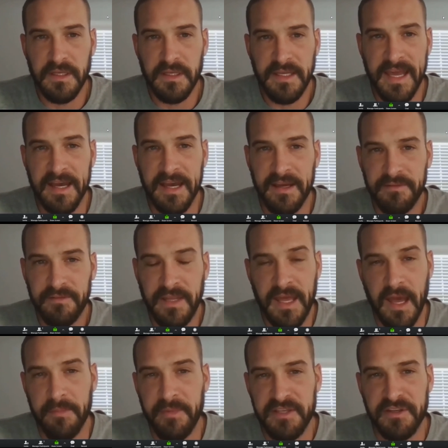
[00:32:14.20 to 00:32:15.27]
Yeah.
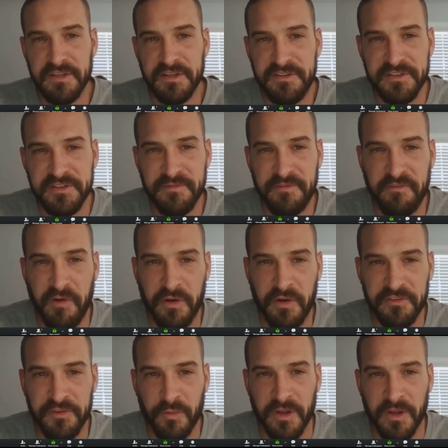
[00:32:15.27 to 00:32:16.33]
I mean, just
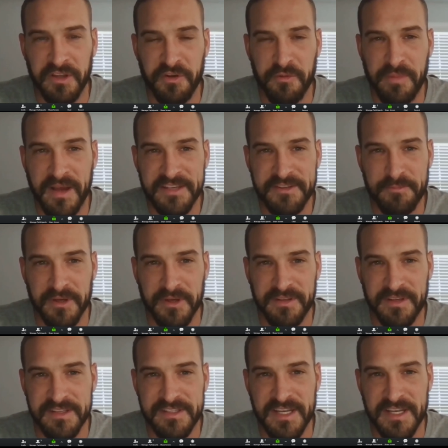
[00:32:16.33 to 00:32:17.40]
focus on what you do best,
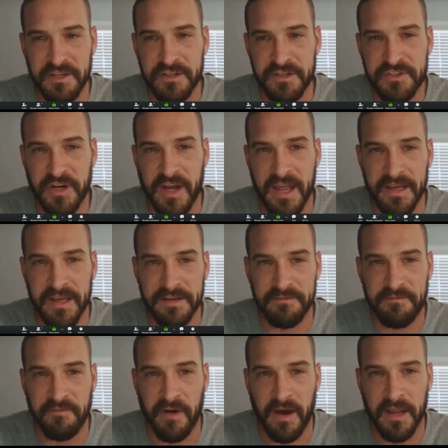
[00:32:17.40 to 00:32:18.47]
but continue to try
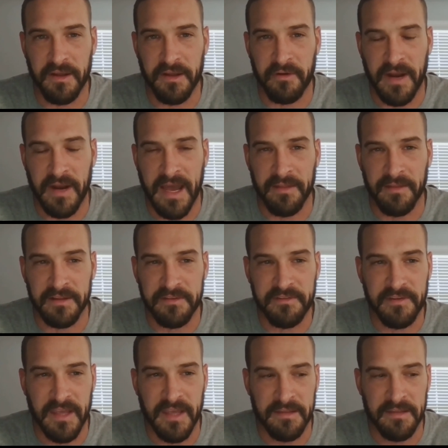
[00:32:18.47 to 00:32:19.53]
to find other
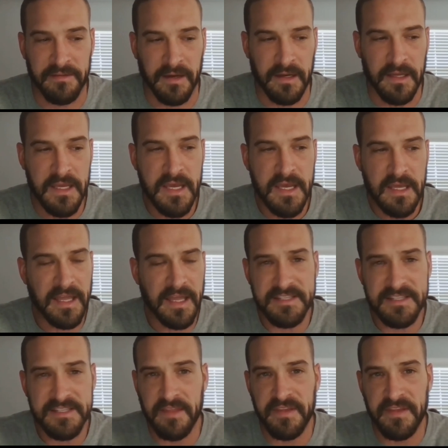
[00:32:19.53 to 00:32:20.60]
outlets. And like
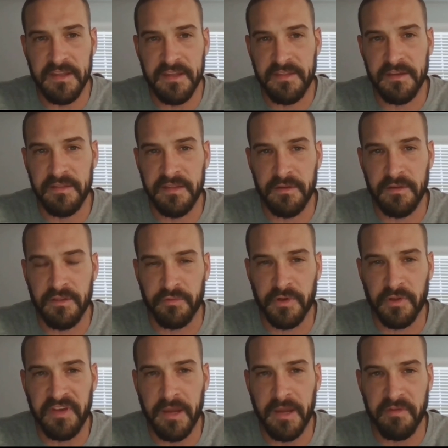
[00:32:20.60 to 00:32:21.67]
I said, the
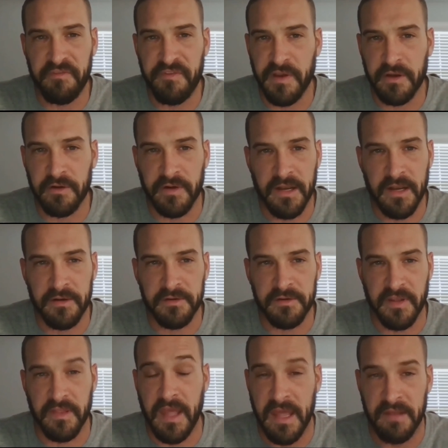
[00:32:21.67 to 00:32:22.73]
real-time
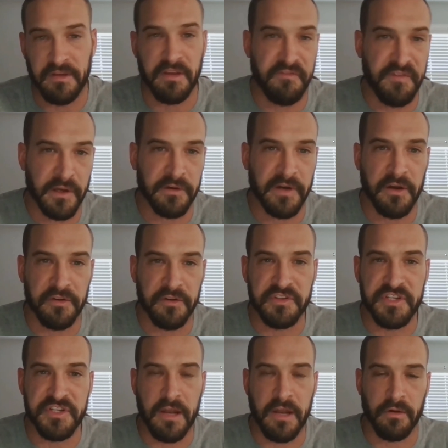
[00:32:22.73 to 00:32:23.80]
configurators and configurators
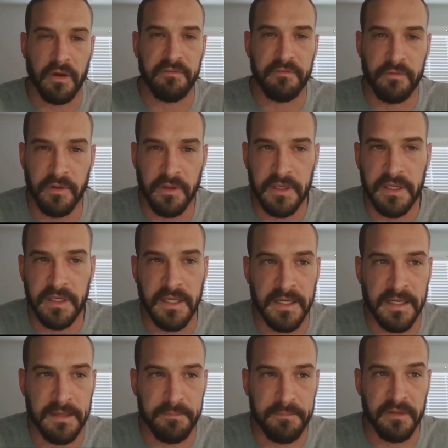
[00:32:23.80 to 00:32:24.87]
in general have really
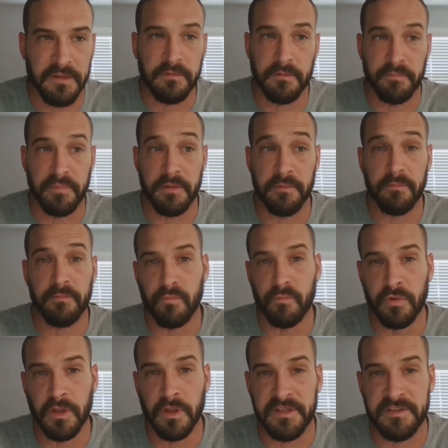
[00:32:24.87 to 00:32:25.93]
been
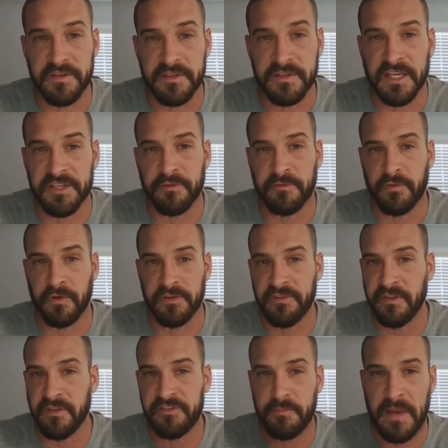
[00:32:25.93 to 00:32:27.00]
really successful for
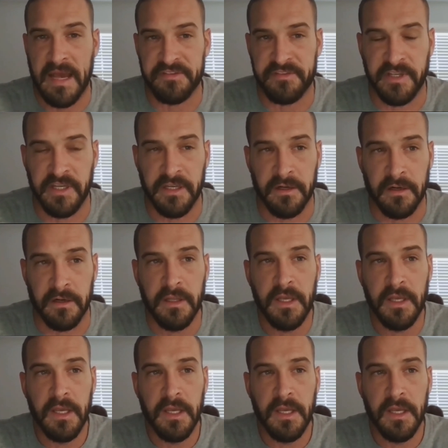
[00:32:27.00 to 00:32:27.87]
us in this past year.